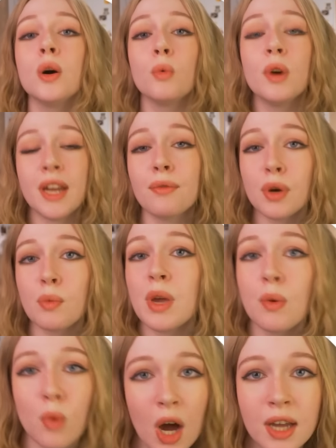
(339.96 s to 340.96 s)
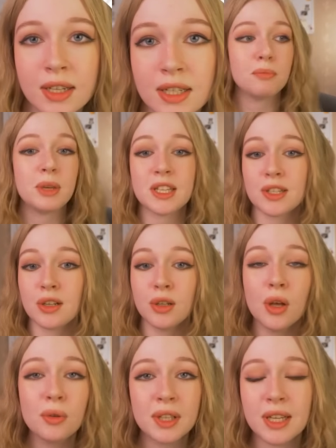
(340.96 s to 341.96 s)
whatever we want. Because
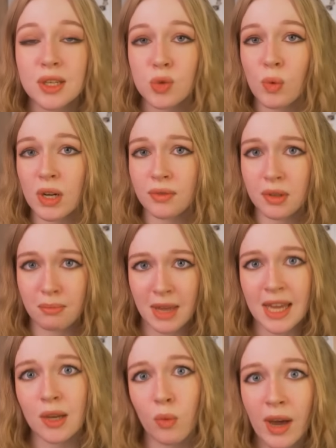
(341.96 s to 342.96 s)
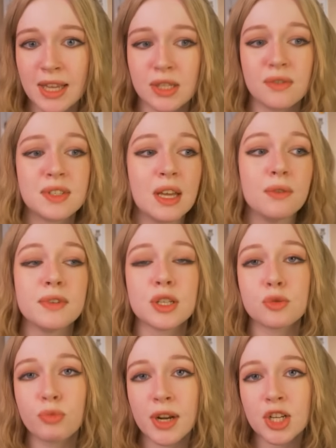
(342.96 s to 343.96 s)
clothing is one of the many ways of
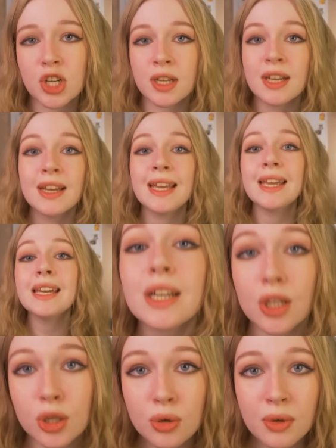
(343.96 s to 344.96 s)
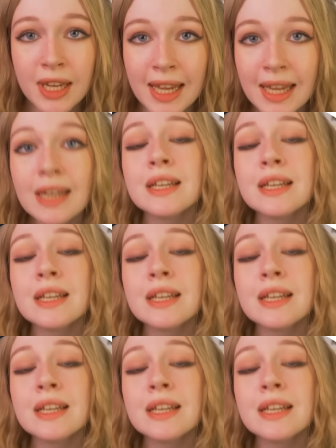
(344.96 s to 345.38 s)
self-expression, including